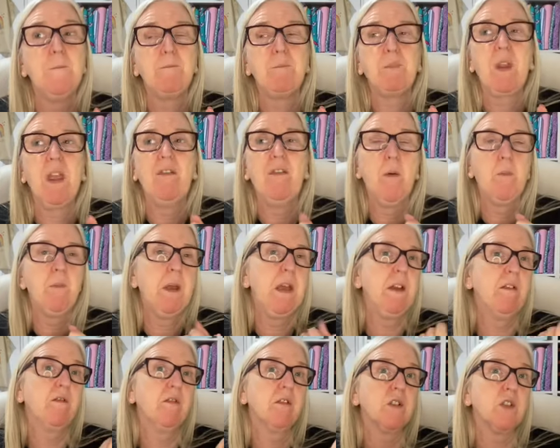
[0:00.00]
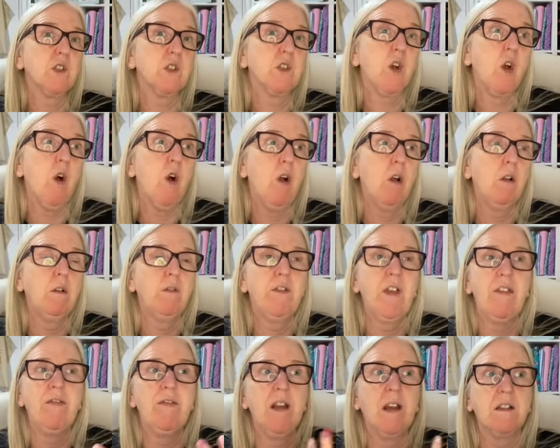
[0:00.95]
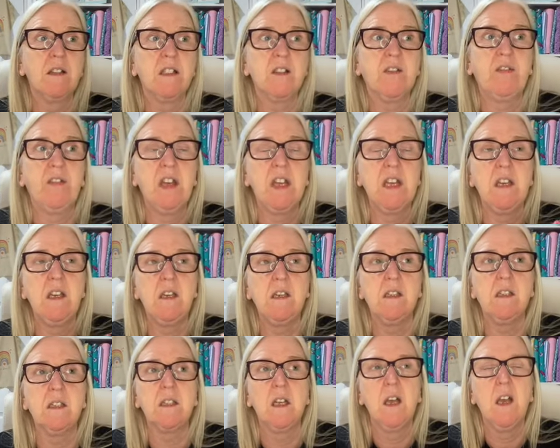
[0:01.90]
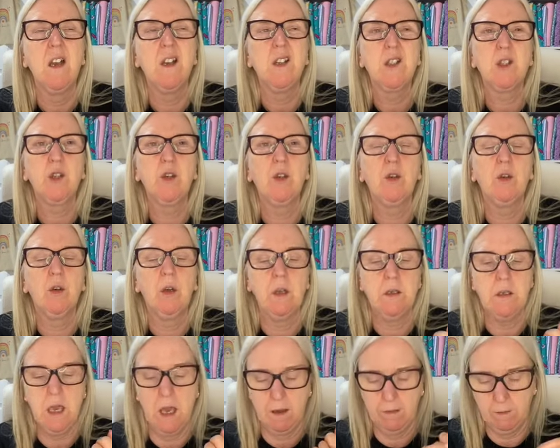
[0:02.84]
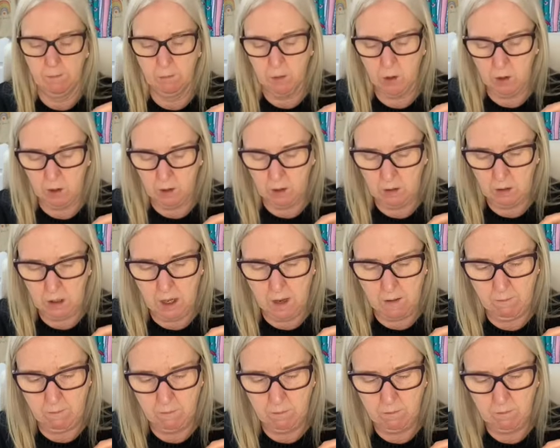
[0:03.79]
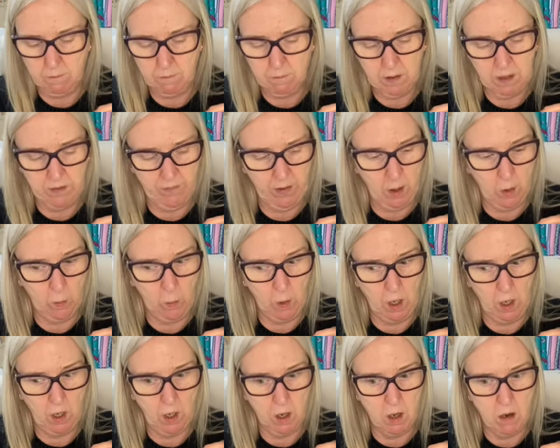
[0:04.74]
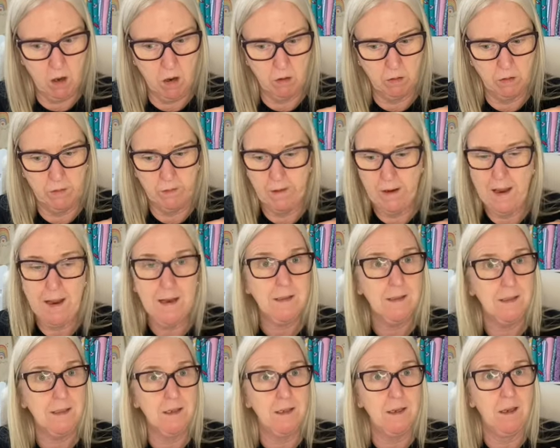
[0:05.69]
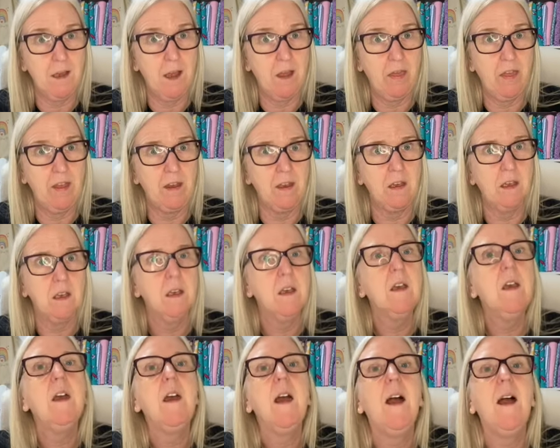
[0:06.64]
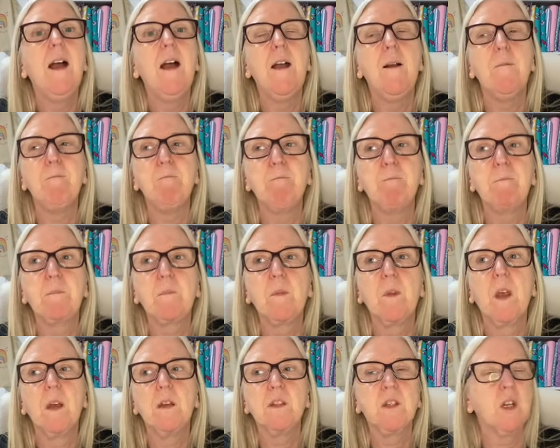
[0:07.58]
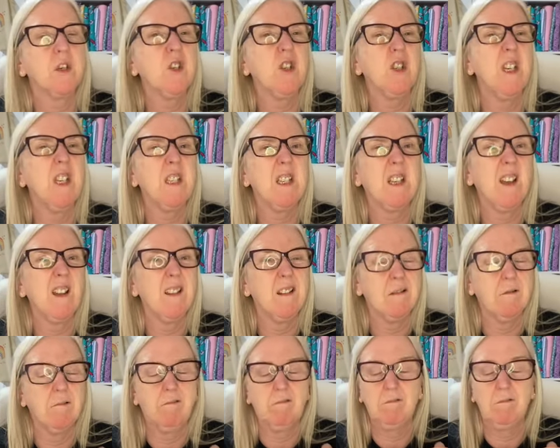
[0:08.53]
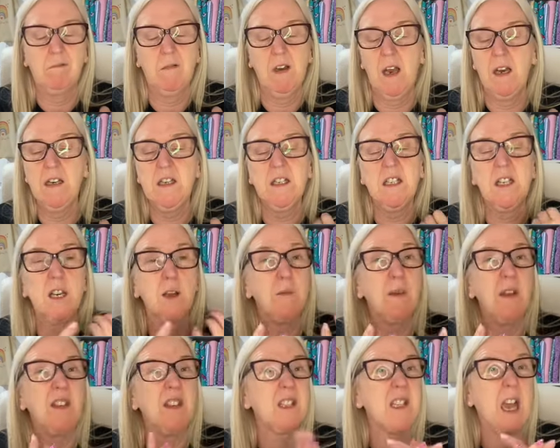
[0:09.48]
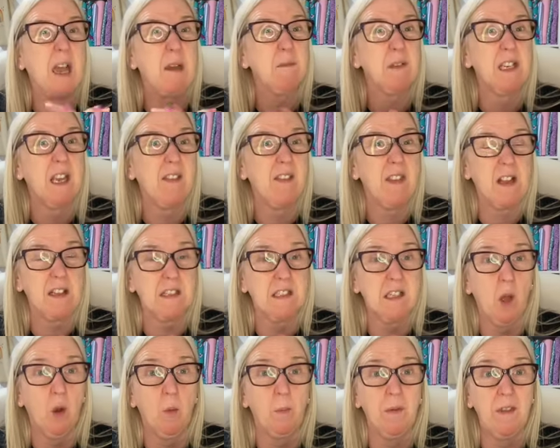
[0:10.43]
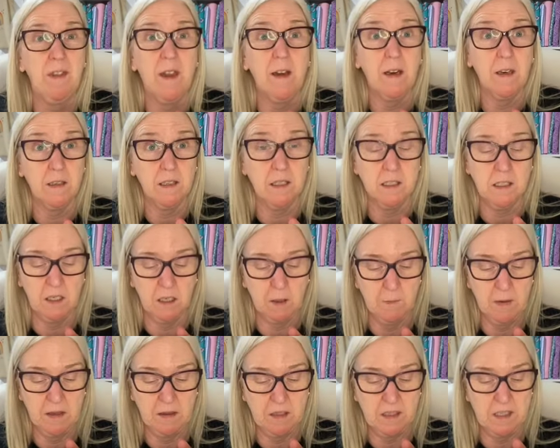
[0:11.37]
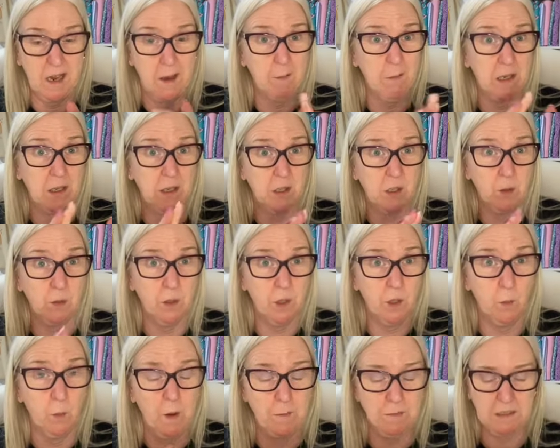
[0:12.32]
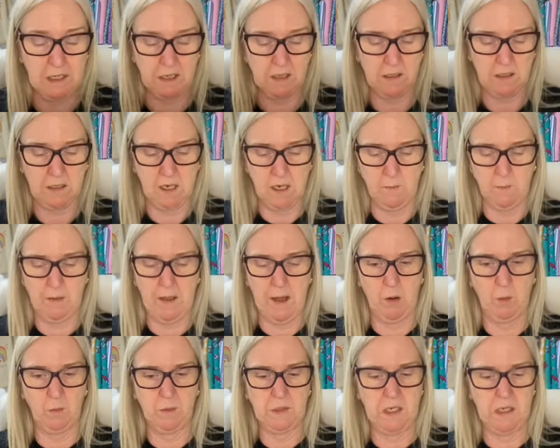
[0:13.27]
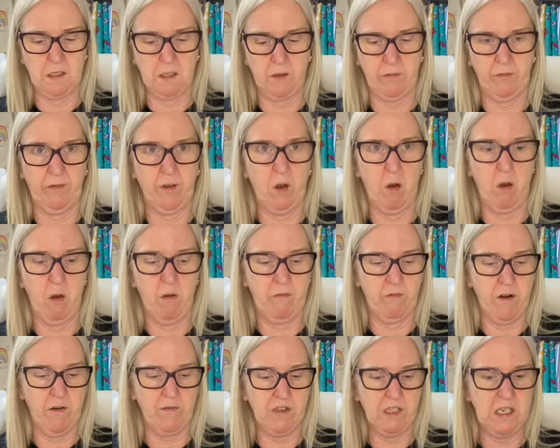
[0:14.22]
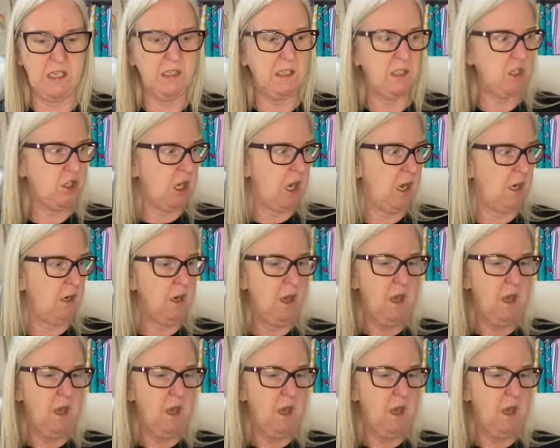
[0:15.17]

If I'm paying for a stall, then that's fees. So yeah, I'm going to give it a whirl on Etsy, I think. So I just need to commit the time to get that set up, and then I need to commit the time like I do to the website to keep that updated for Forever Daisy Chain.